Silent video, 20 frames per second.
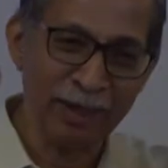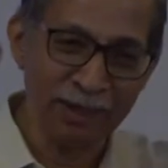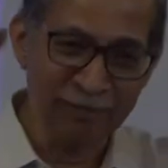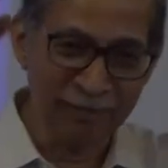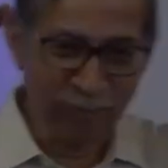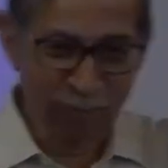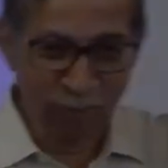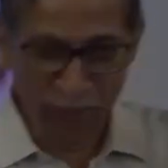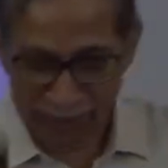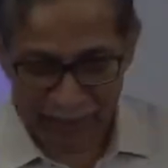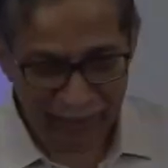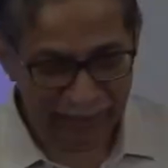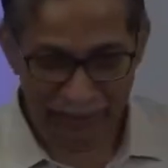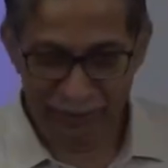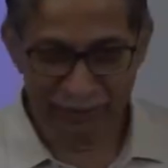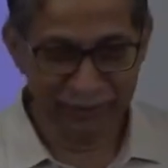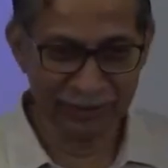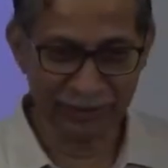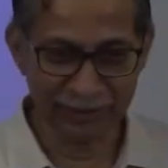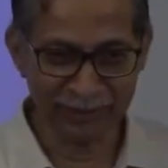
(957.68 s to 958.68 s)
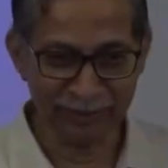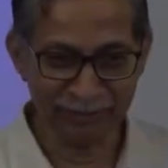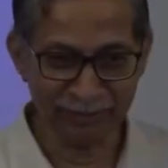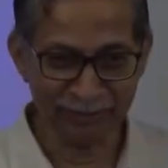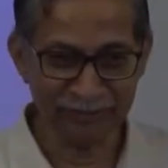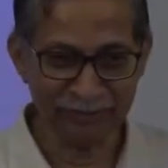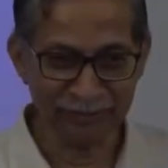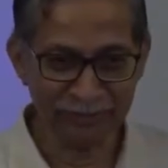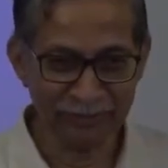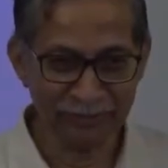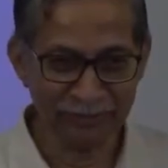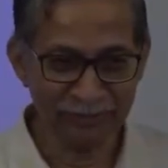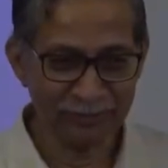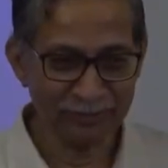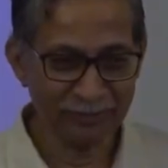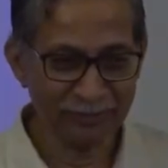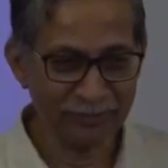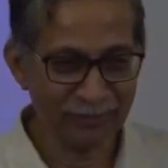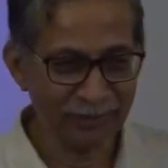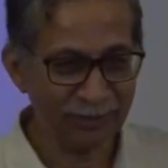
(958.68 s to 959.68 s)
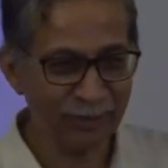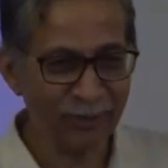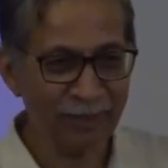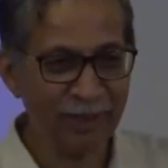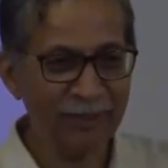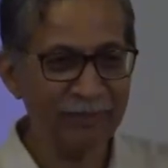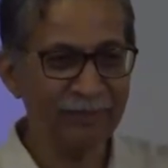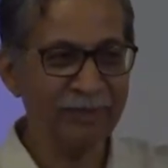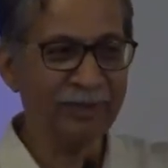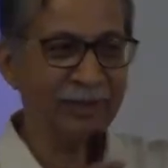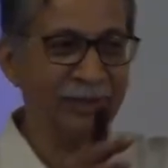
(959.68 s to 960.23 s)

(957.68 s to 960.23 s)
have a political system. You have